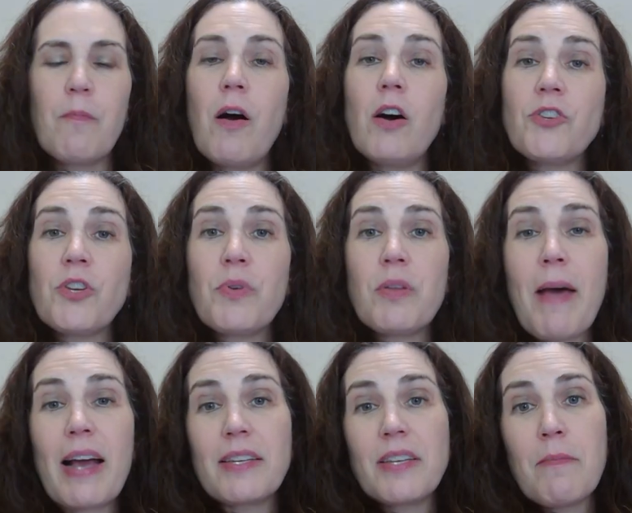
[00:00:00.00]
Also with the
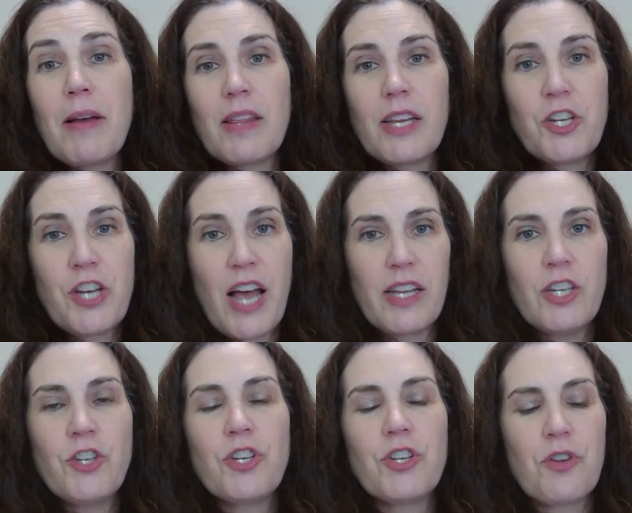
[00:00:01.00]
Magazine Monthly
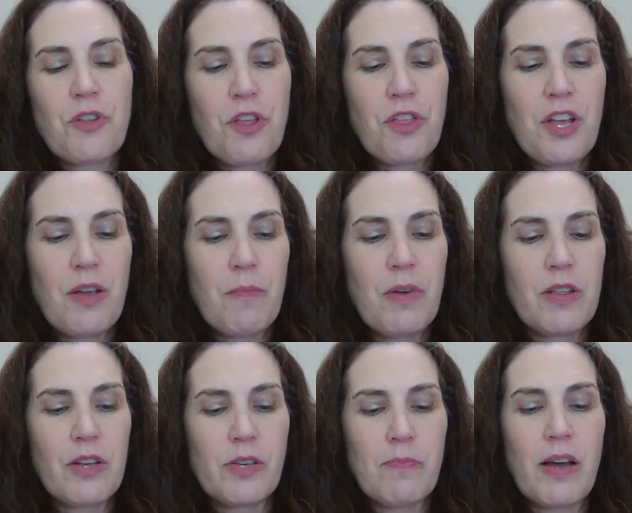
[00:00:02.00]
Challenge, so the theme
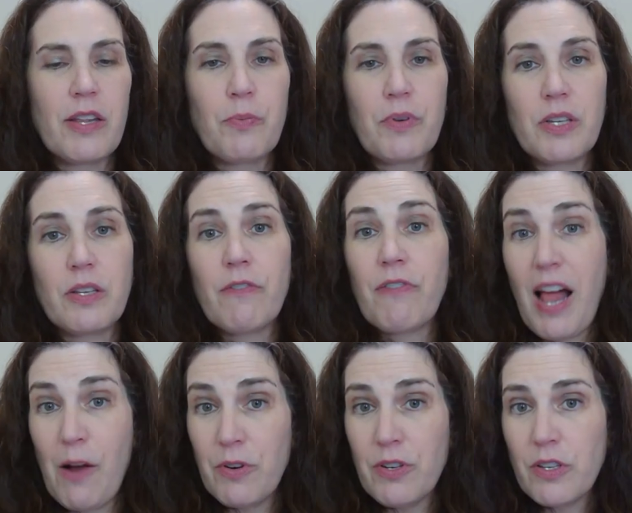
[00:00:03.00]
this month was
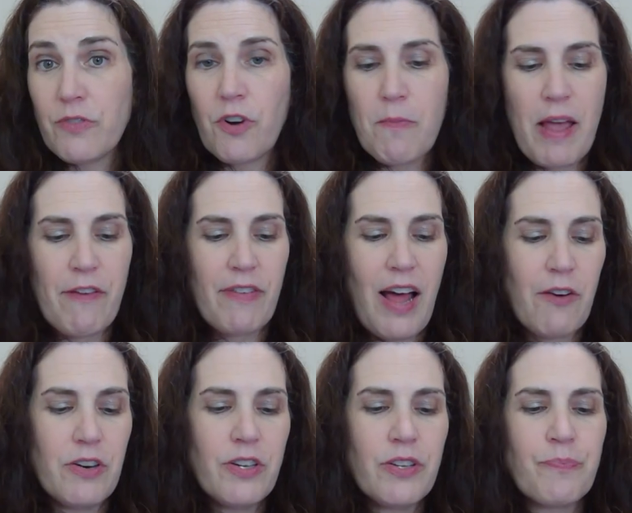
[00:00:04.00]
flowers, for May
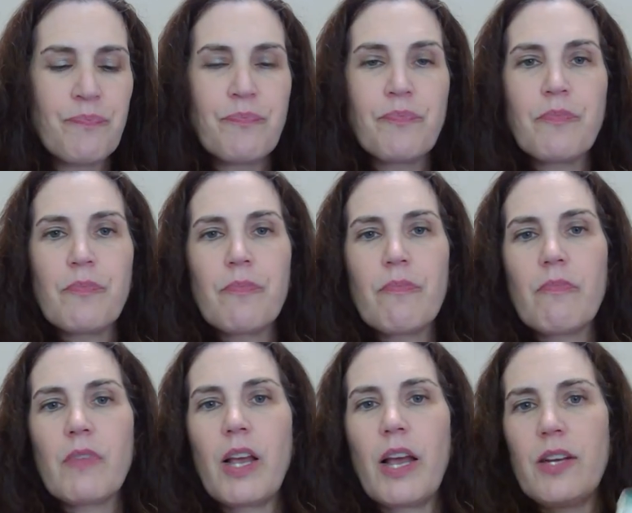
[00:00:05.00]
flowers.
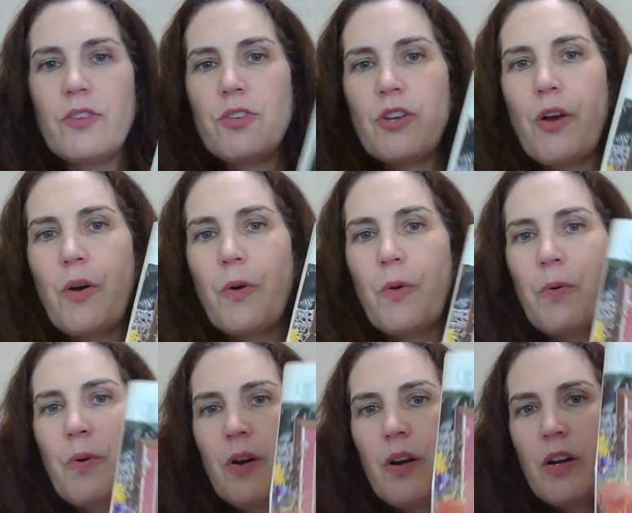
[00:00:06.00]
And
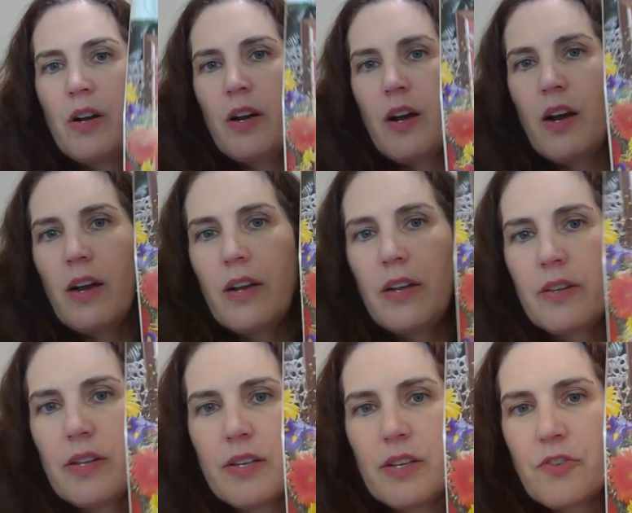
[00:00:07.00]
so
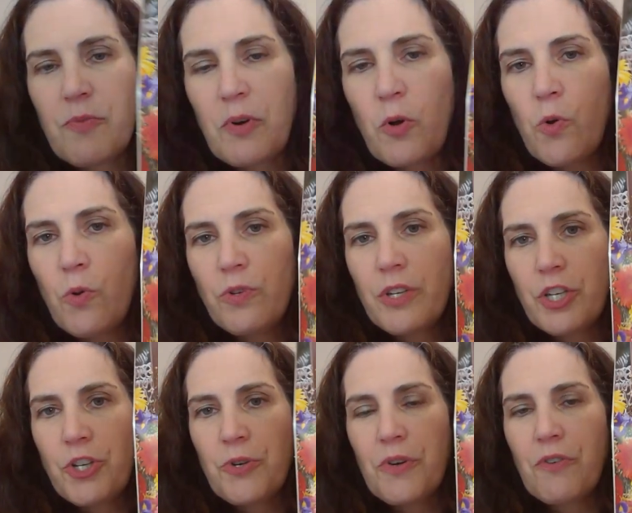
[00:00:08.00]
this is from an old
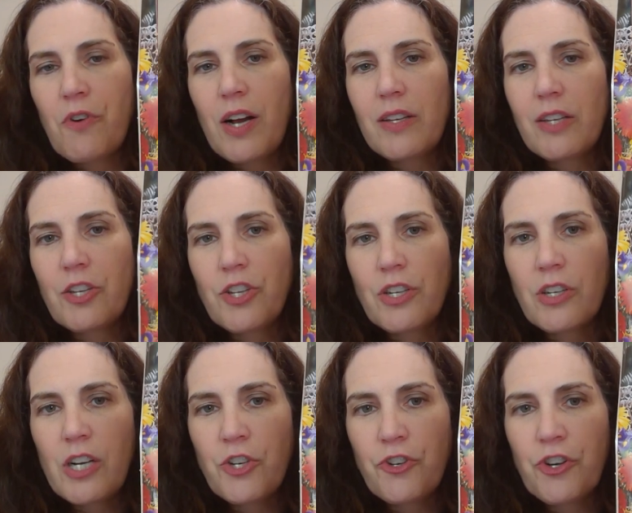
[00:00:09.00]
issue of Cross Stitch and
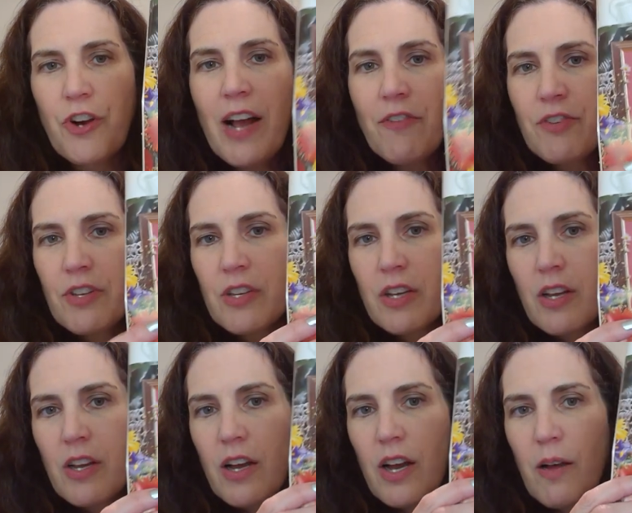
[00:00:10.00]
Country Crafts,
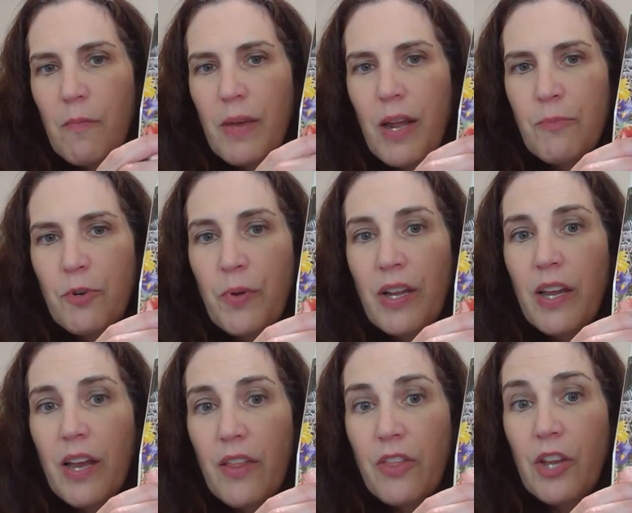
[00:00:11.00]
and I'm doing
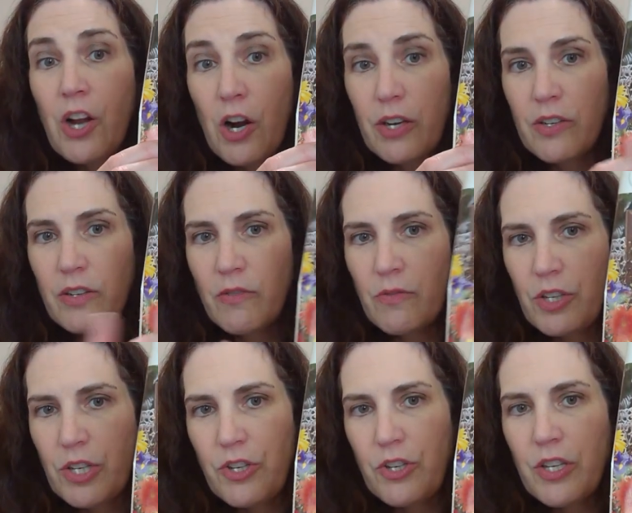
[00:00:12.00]
In the Garden,
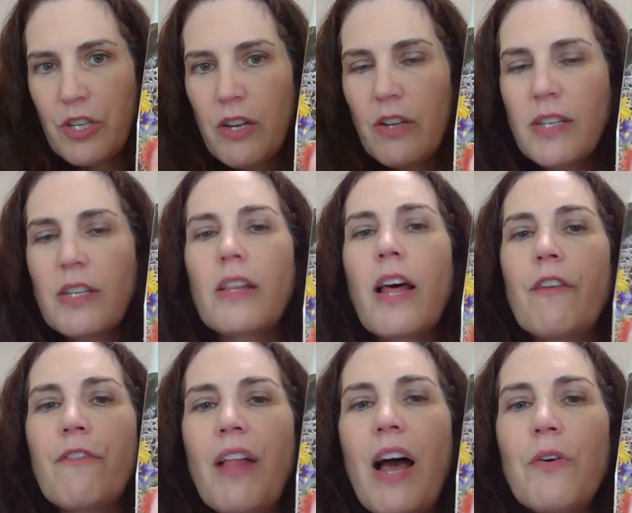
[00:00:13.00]
which as you can tell has a lot
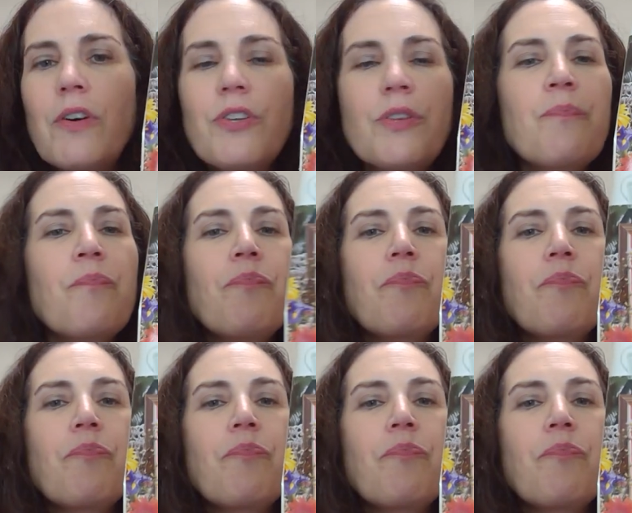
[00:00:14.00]
of flowers.